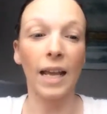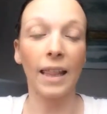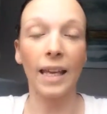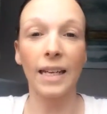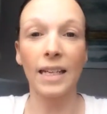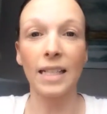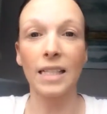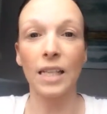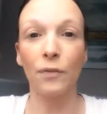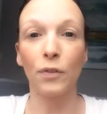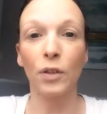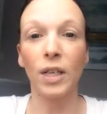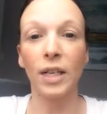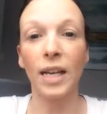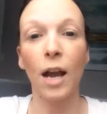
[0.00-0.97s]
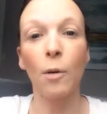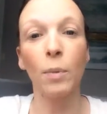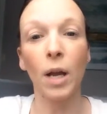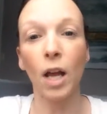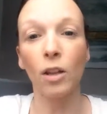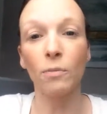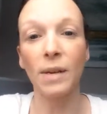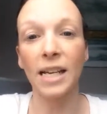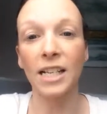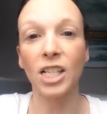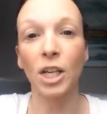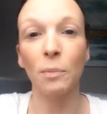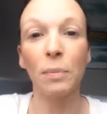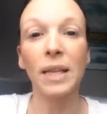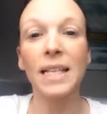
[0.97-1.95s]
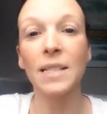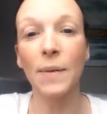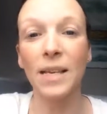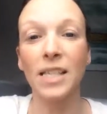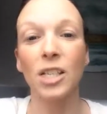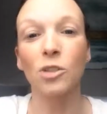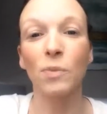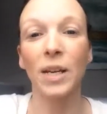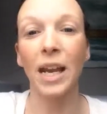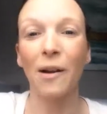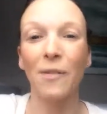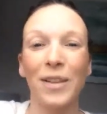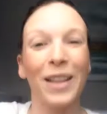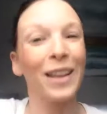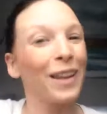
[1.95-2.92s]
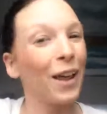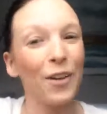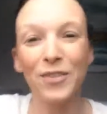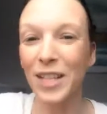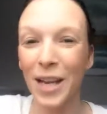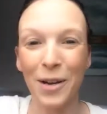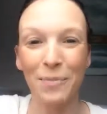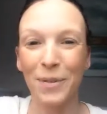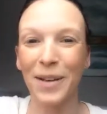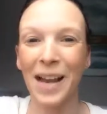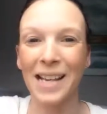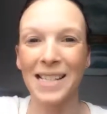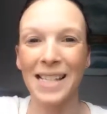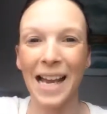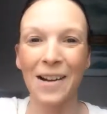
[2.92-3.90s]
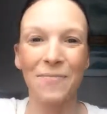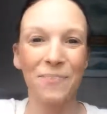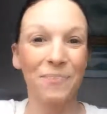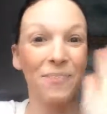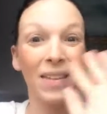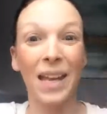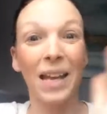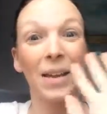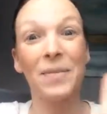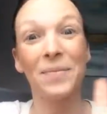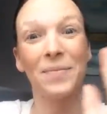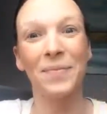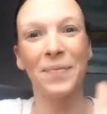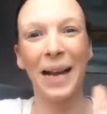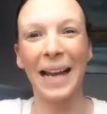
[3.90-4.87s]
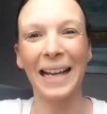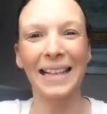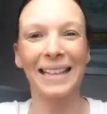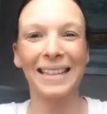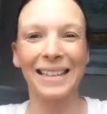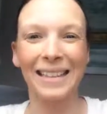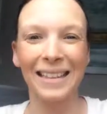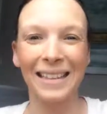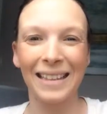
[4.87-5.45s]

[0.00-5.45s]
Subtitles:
Right, ladies, if you need help color matching, please message me. I would love to help you guys out. Bye.